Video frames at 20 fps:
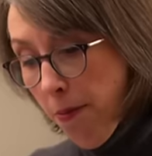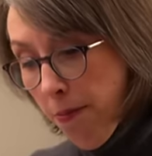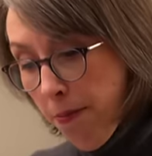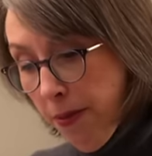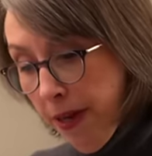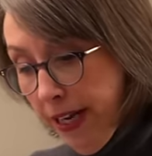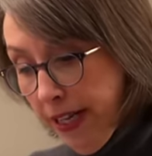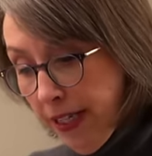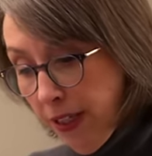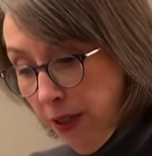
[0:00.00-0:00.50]

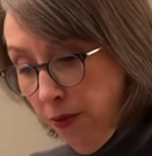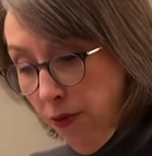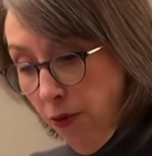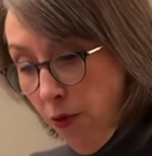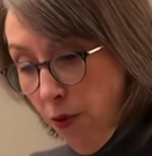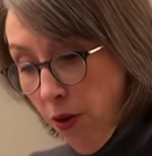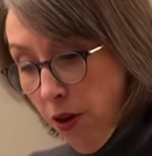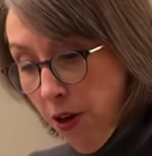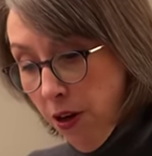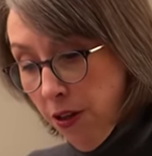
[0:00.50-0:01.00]
but it's
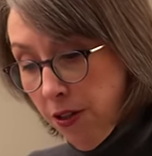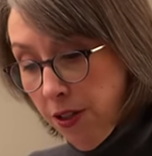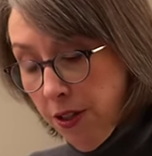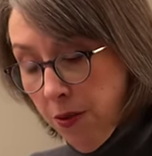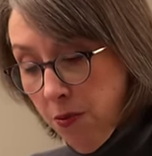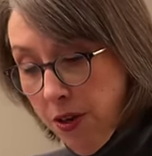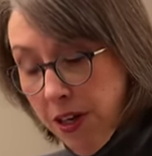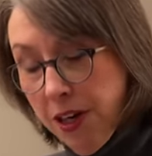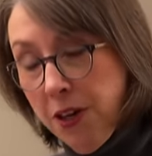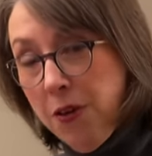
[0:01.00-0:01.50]
for
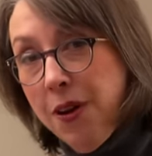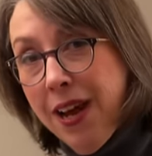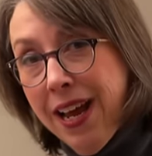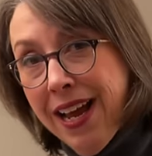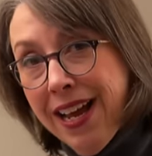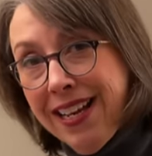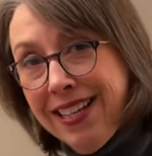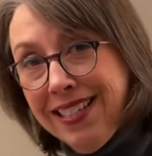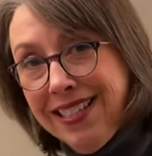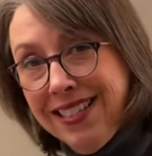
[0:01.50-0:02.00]
someone who
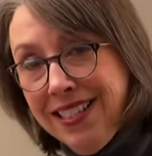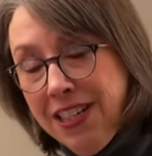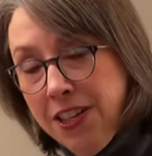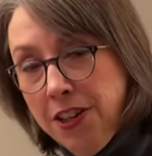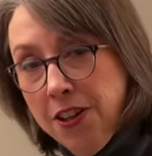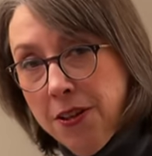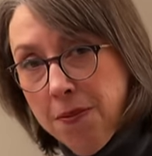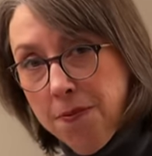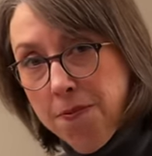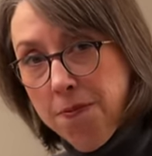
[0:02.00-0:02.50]
has, you
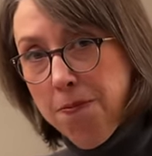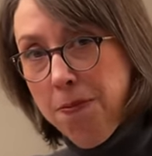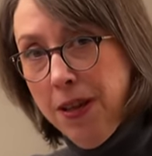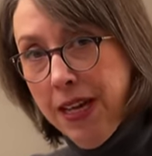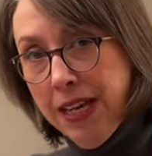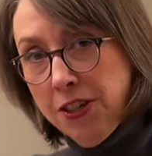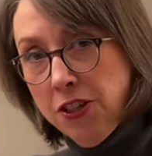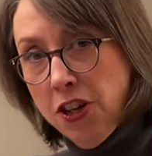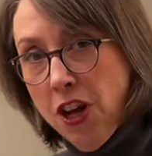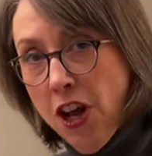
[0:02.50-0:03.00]
know, the big
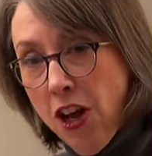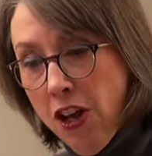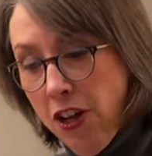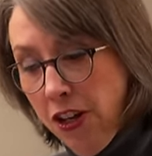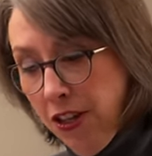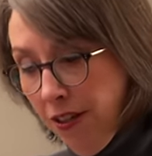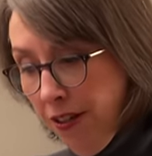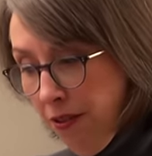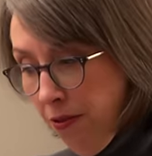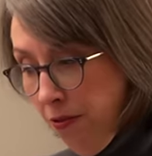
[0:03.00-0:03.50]
and
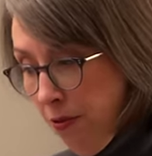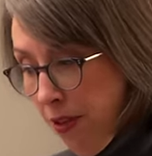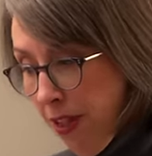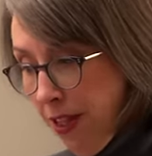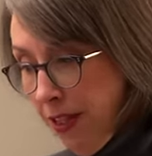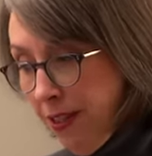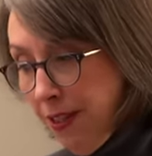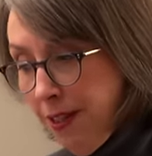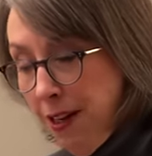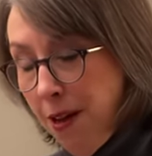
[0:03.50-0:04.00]
tall. Well,
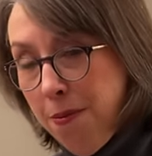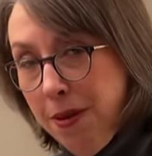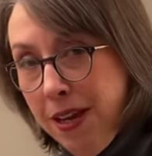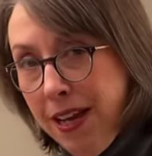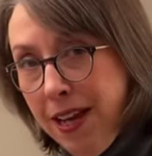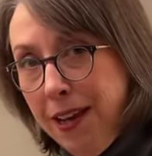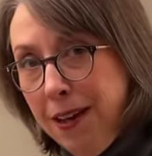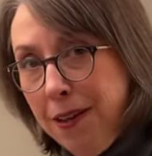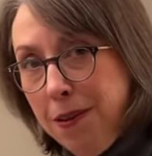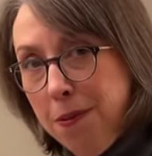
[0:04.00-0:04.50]
this is not
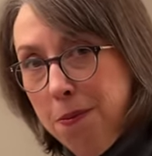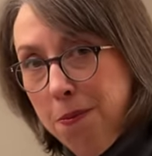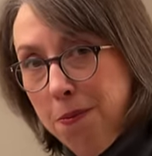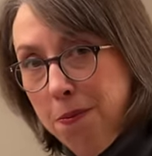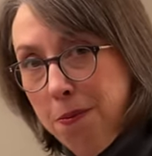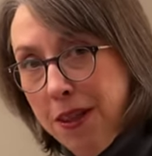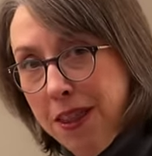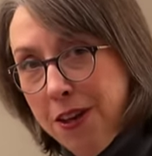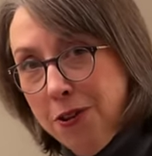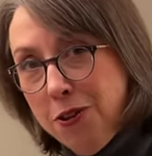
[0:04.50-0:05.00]
big, but they're